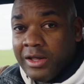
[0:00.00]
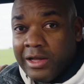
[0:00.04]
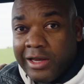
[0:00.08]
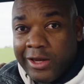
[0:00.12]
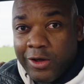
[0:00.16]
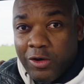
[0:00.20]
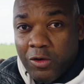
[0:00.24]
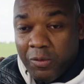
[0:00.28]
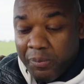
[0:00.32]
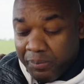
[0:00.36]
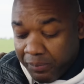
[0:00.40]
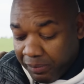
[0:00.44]

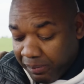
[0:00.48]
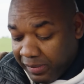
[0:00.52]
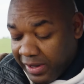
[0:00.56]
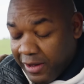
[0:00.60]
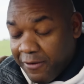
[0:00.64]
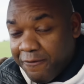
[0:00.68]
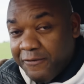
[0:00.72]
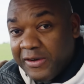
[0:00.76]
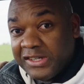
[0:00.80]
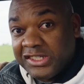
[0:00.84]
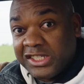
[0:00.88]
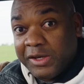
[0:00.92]
little bit
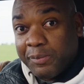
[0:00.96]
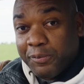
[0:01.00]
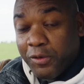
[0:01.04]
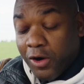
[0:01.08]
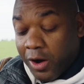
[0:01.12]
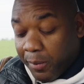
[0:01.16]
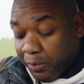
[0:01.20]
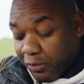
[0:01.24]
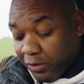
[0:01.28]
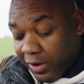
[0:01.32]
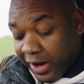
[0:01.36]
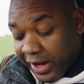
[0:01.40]
of fizzy
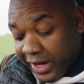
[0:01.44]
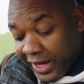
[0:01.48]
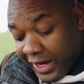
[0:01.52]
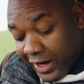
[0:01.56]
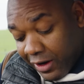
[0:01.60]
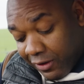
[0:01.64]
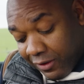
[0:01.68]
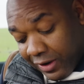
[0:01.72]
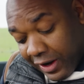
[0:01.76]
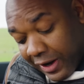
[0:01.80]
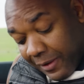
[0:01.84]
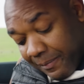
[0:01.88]
pop right
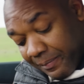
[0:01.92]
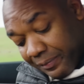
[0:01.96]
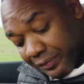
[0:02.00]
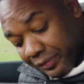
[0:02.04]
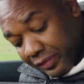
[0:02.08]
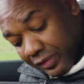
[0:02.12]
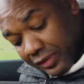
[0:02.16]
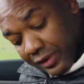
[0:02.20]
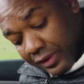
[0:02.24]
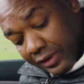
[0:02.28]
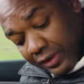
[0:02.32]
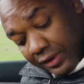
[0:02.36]
here, right?
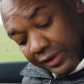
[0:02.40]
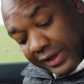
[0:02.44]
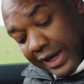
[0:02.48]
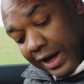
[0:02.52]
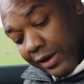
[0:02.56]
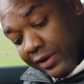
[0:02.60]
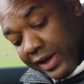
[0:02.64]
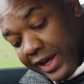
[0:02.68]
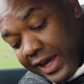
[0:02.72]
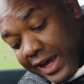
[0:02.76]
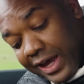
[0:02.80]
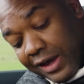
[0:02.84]

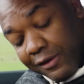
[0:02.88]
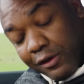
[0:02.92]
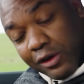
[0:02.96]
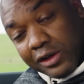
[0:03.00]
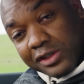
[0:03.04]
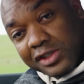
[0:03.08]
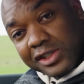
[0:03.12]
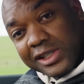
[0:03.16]
Down here I've got to